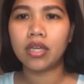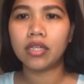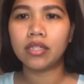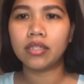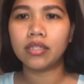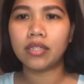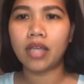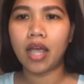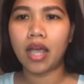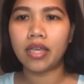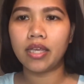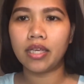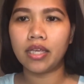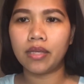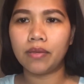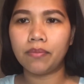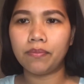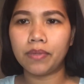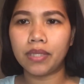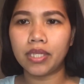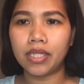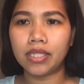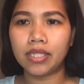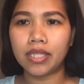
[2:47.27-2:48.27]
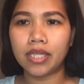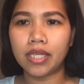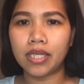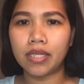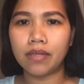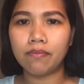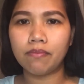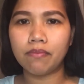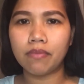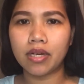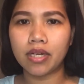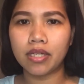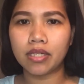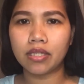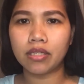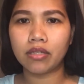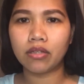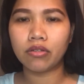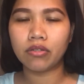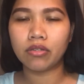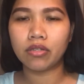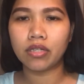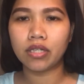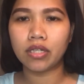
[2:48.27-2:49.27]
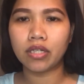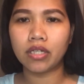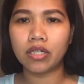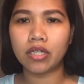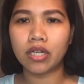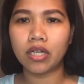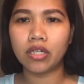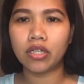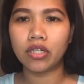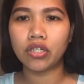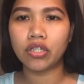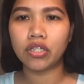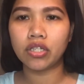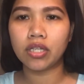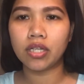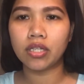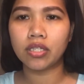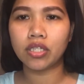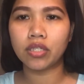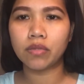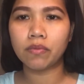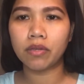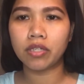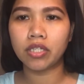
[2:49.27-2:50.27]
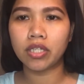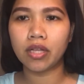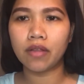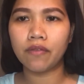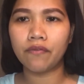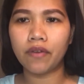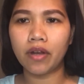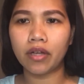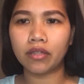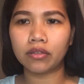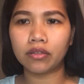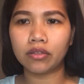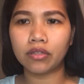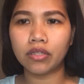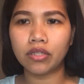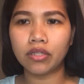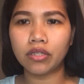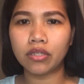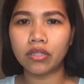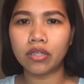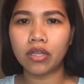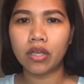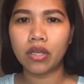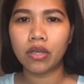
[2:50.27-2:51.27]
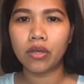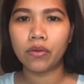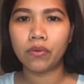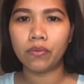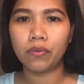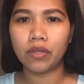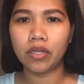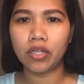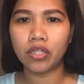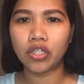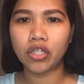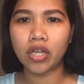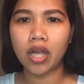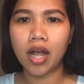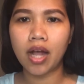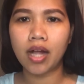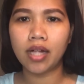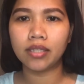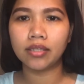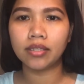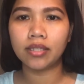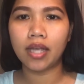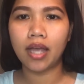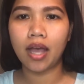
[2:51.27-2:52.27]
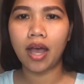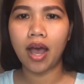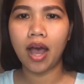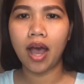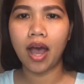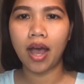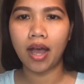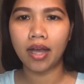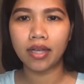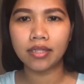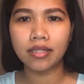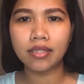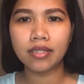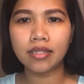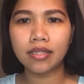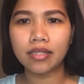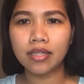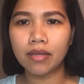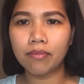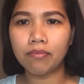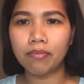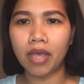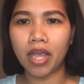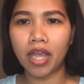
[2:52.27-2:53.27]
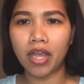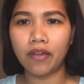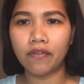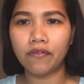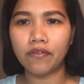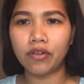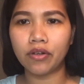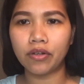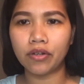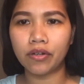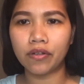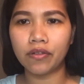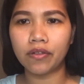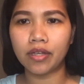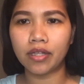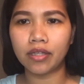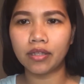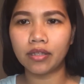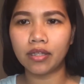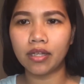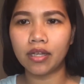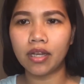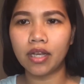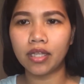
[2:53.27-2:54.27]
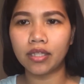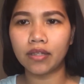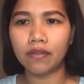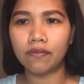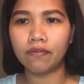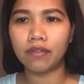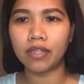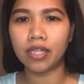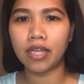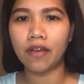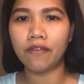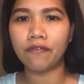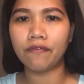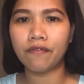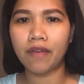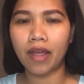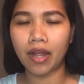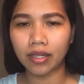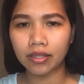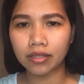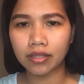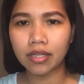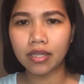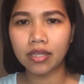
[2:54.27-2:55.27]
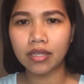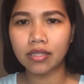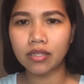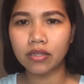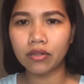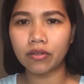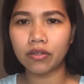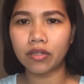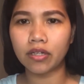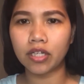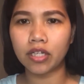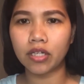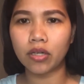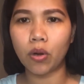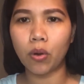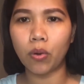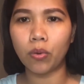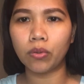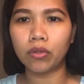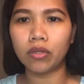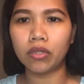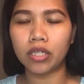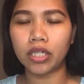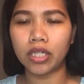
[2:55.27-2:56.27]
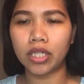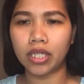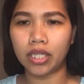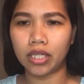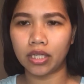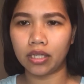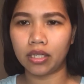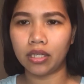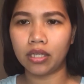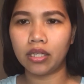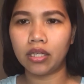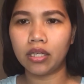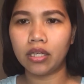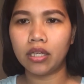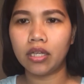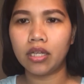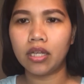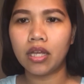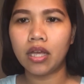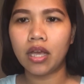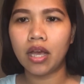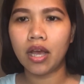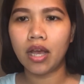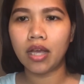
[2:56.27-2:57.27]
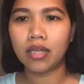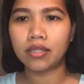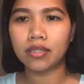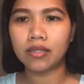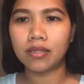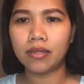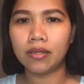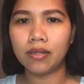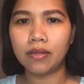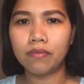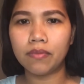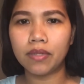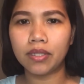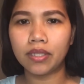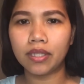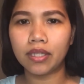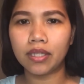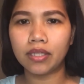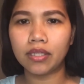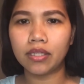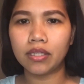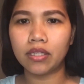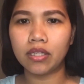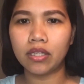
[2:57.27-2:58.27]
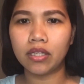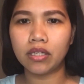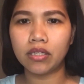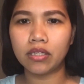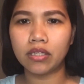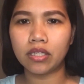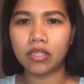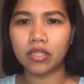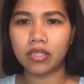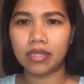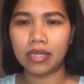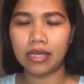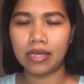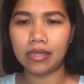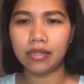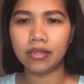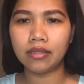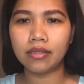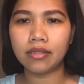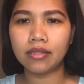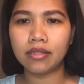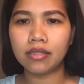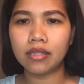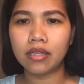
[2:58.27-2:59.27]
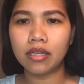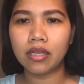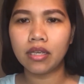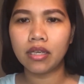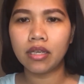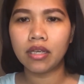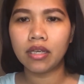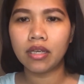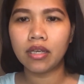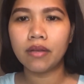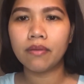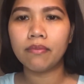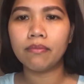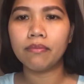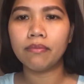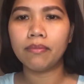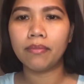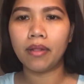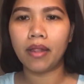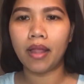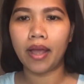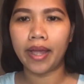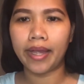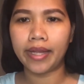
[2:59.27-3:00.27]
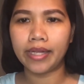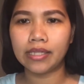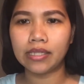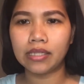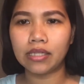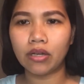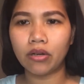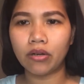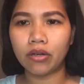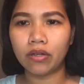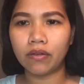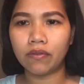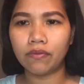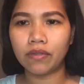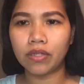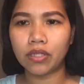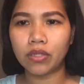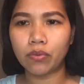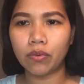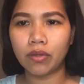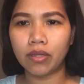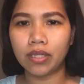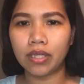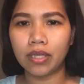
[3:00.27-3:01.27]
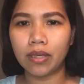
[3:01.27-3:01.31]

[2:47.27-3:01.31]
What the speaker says: The IEP team must consider additional special factors when a child has behavior that negatively affects his or her own learning, has limited English skills, blind or visually